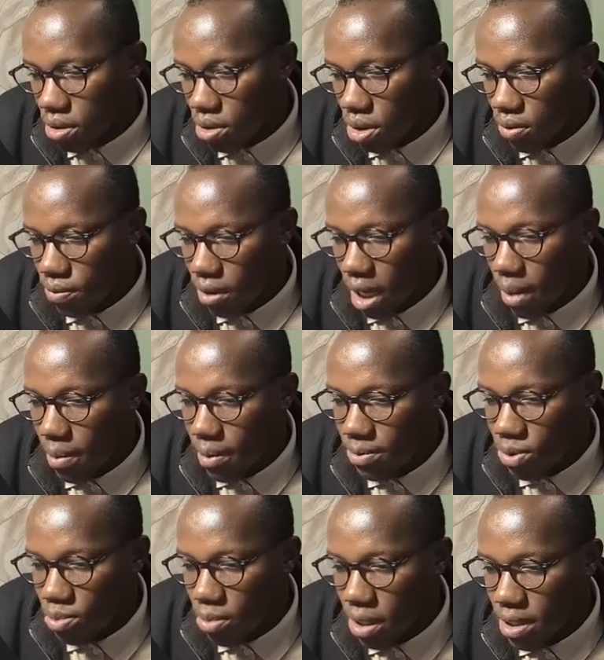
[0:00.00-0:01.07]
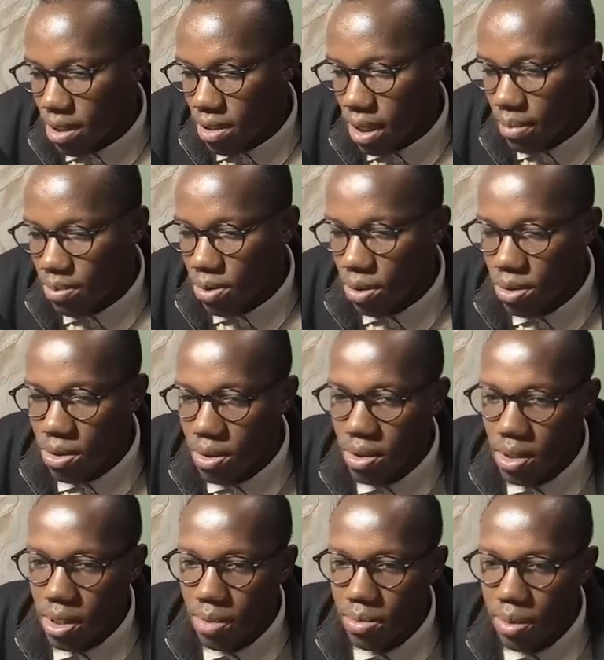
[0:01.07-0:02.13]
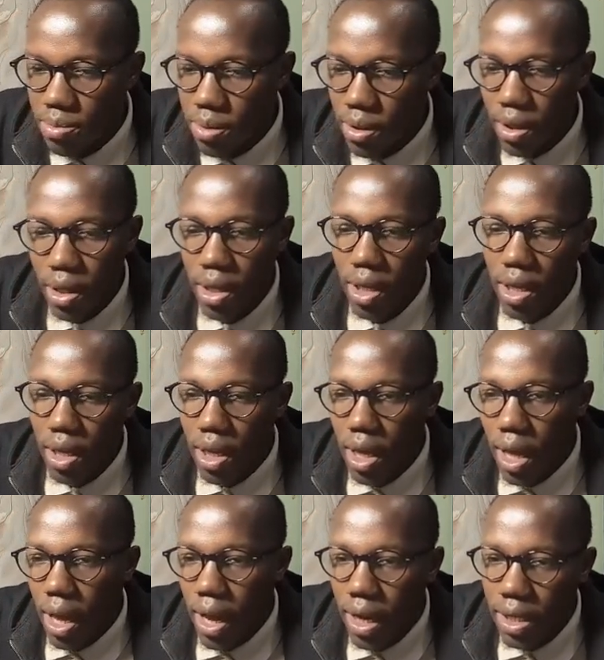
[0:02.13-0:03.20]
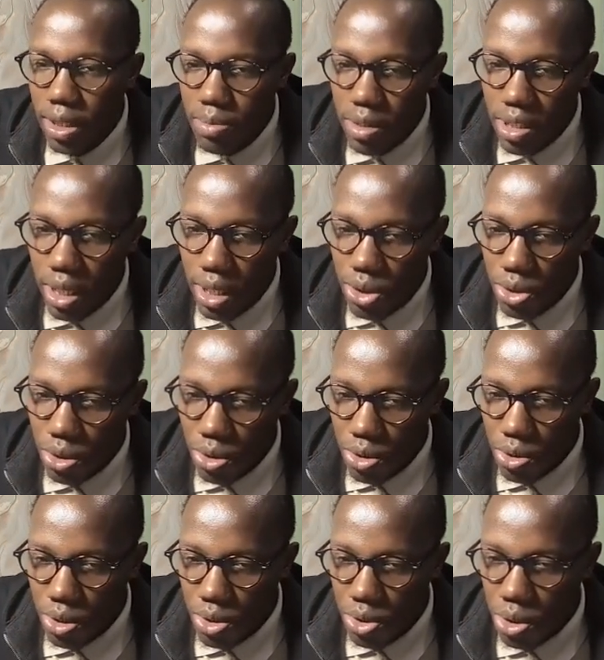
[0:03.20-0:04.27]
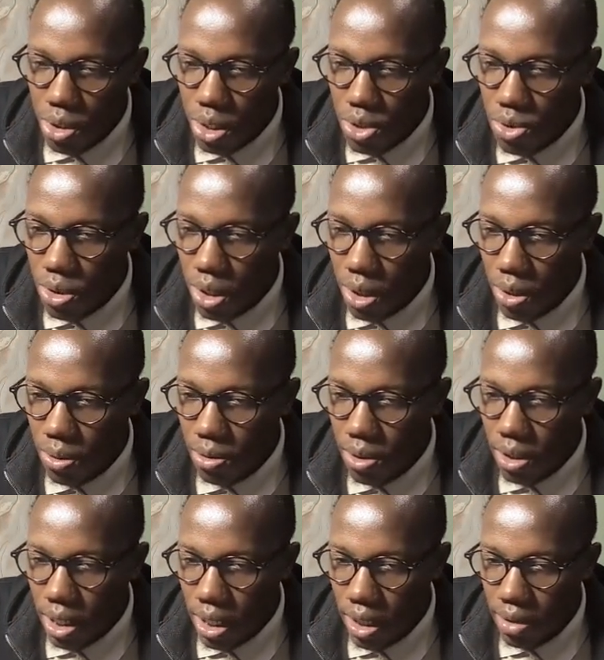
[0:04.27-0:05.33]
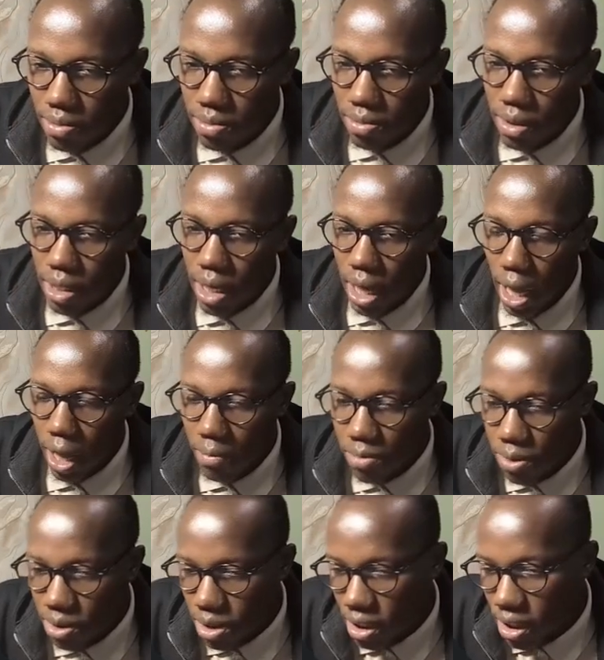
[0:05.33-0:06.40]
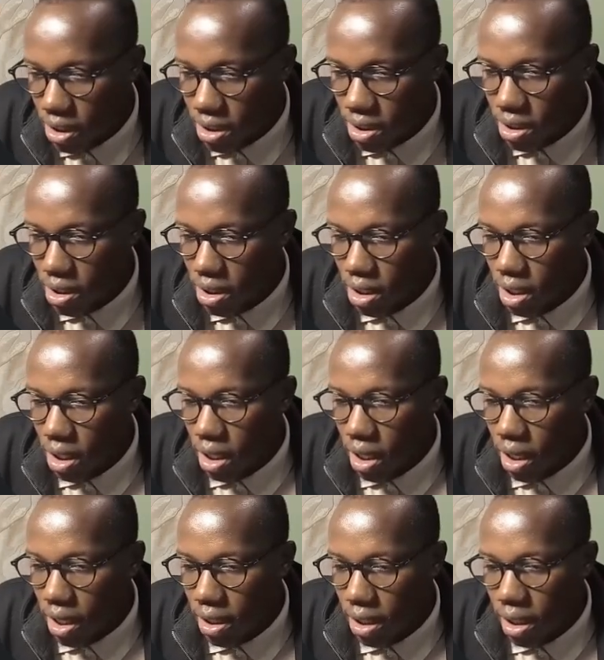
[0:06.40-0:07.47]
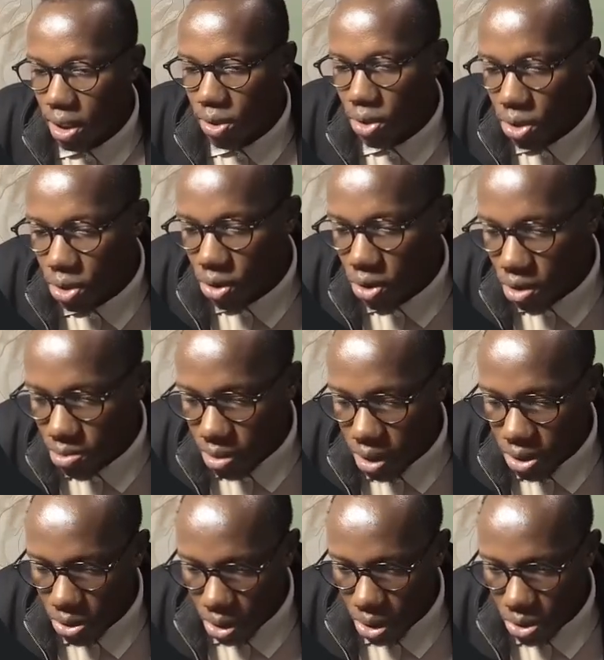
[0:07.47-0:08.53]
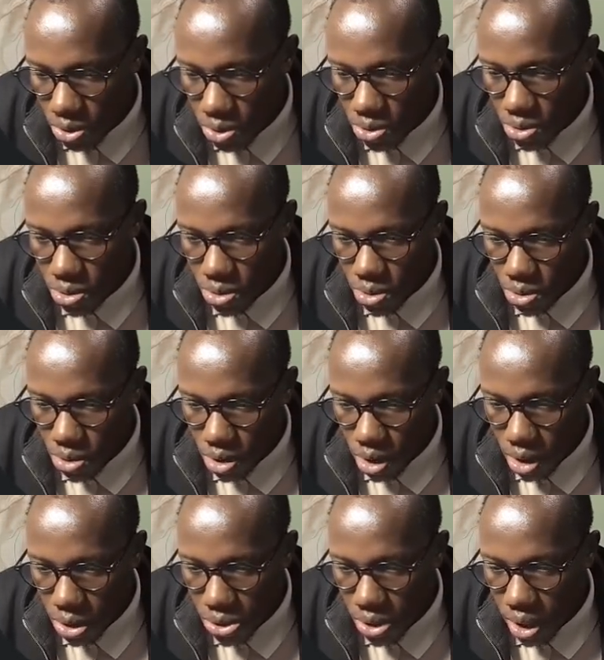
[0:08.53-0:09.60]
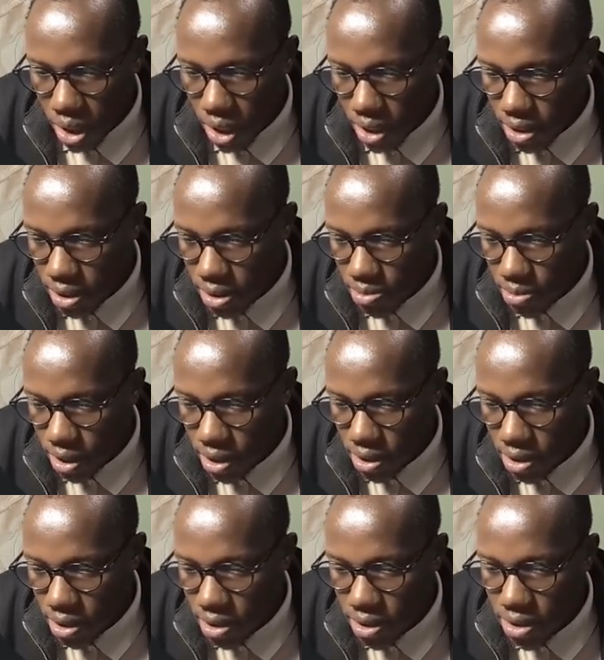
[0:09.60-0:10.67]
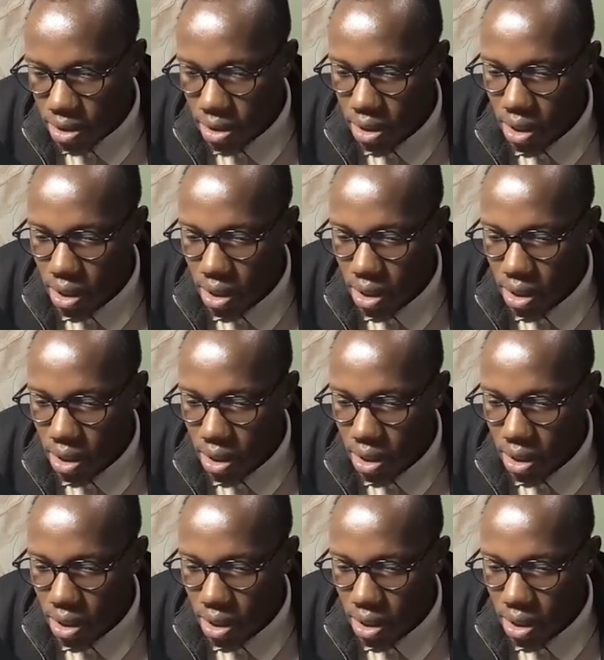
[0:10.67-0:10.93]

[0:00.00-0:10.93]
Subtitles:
so if you come up to mantisapp.cpp, it basically shows you, so you need to include app.h, and then in your own code base you need to initialize Mantis.